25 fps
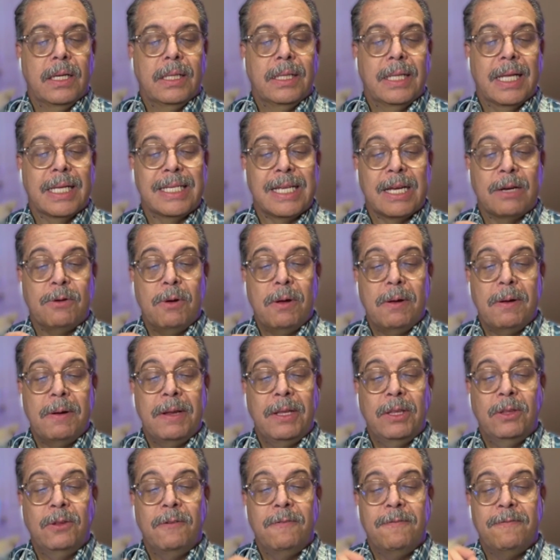That's
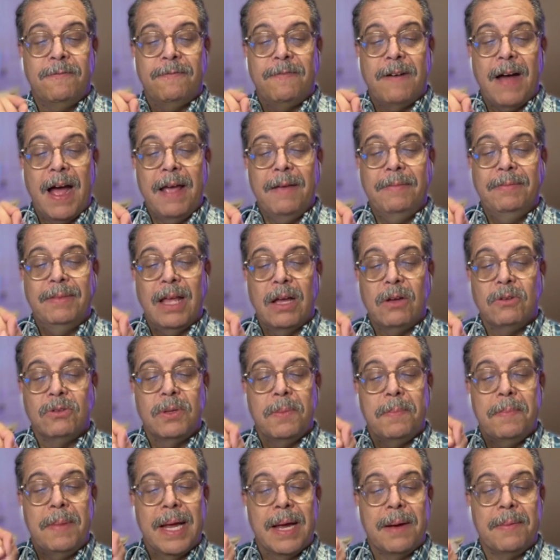equivalent to
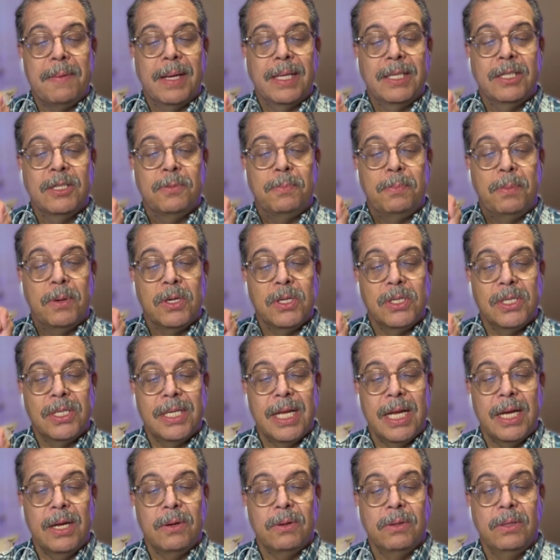5,000 megabytes per
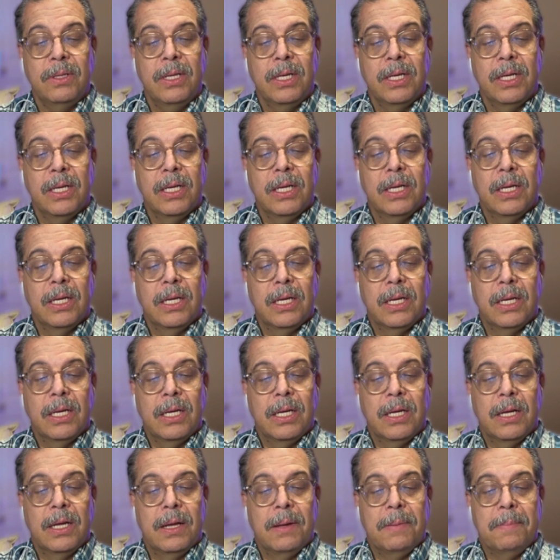second
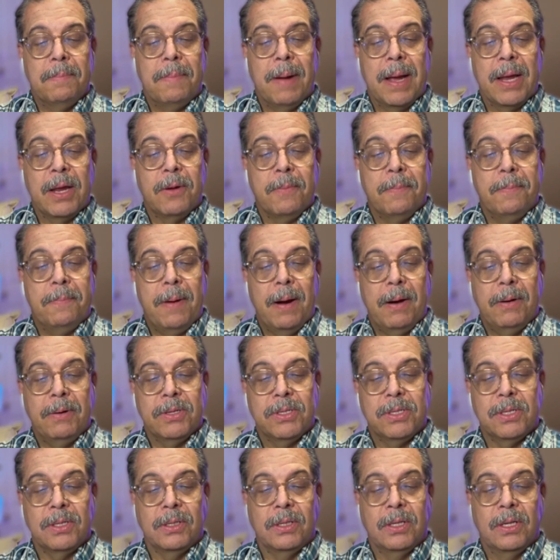by
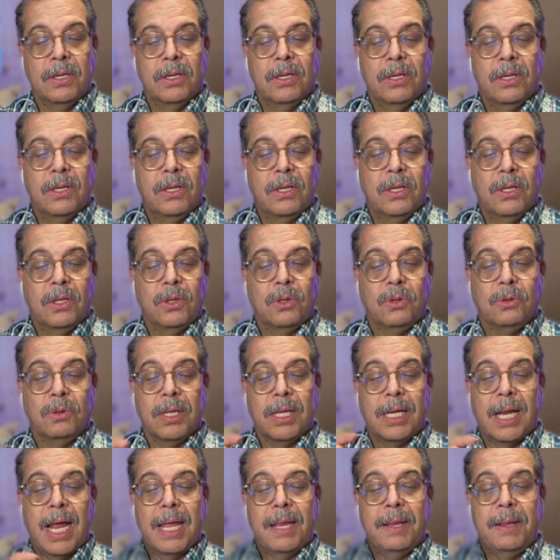comparison to the
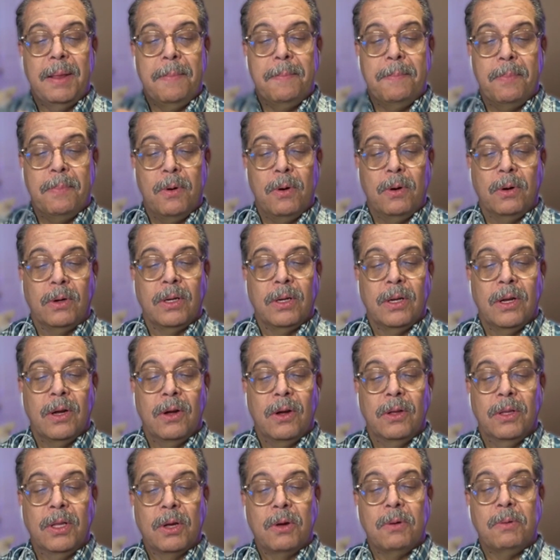Lightning port
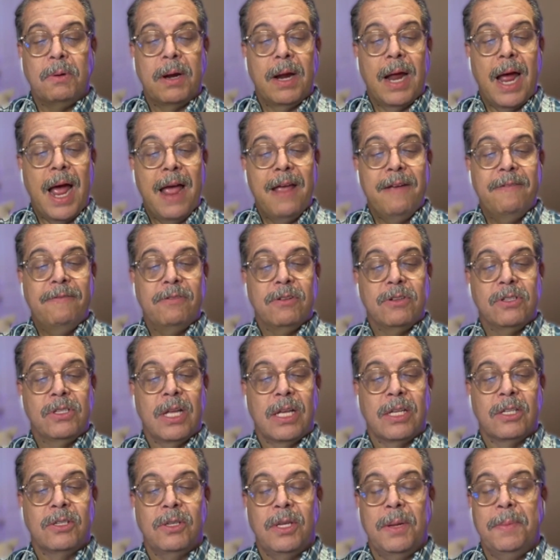on the current iPhones
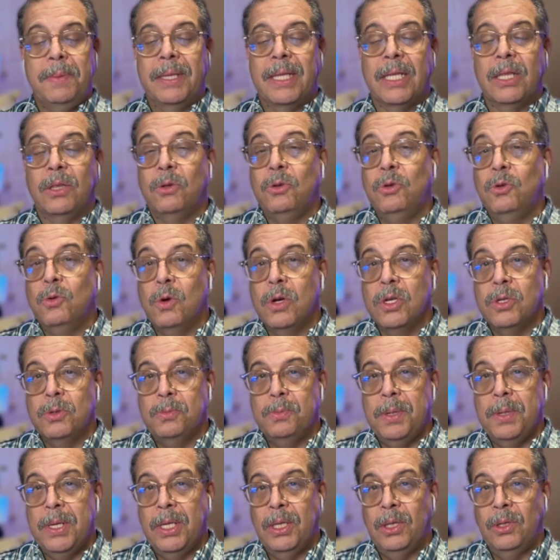that is limited to
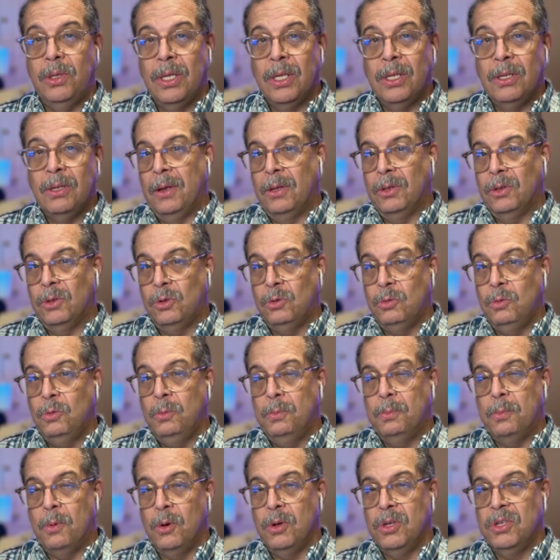USB
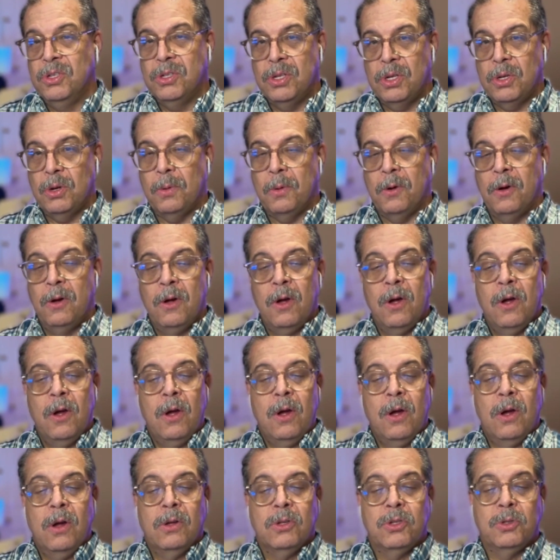2.0
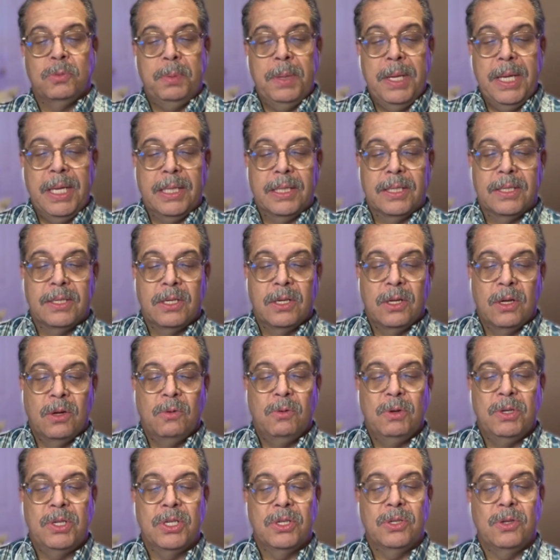speeds,
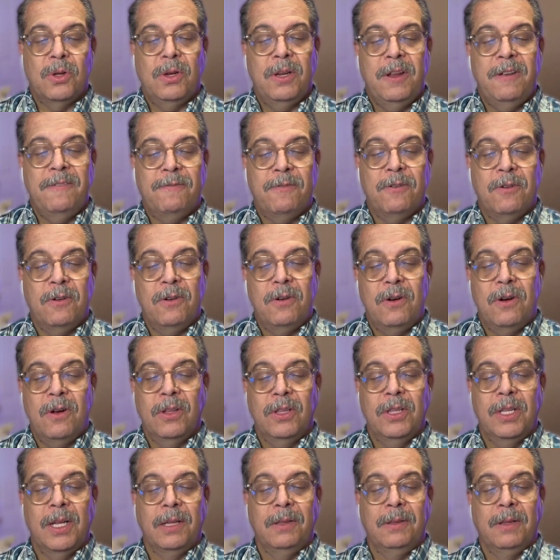which is only
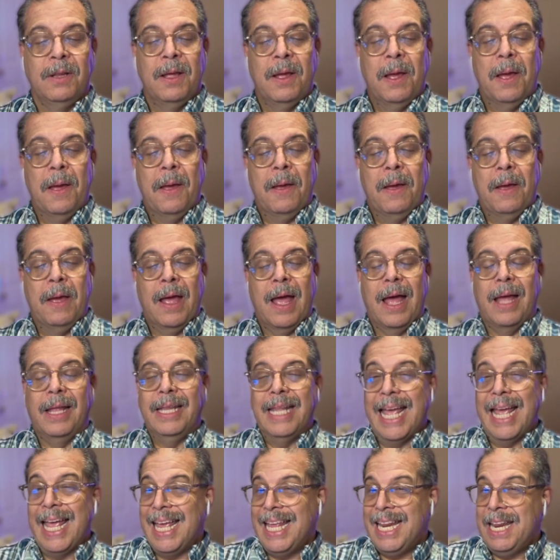
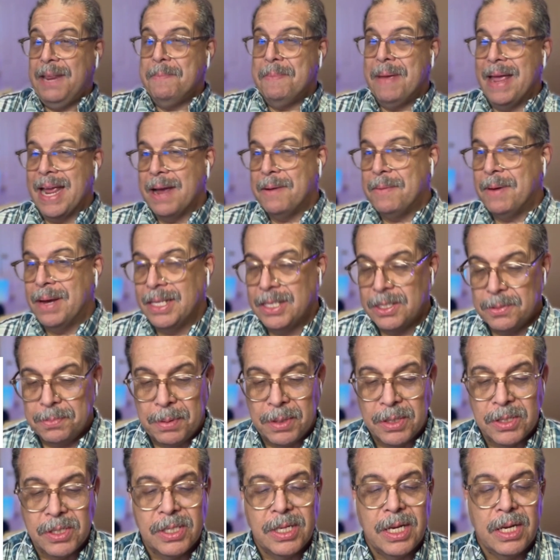480 megabytes
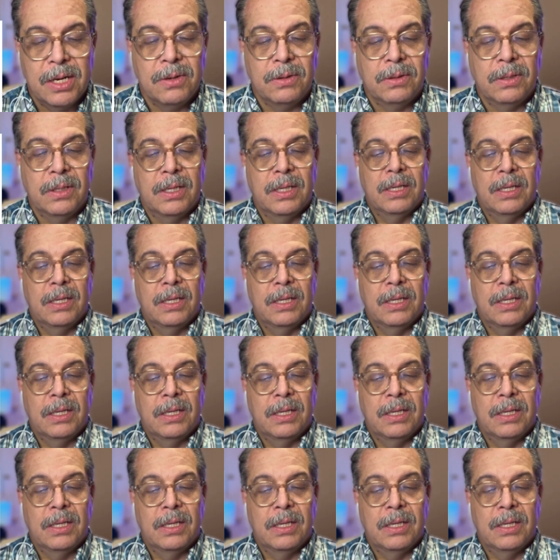per second.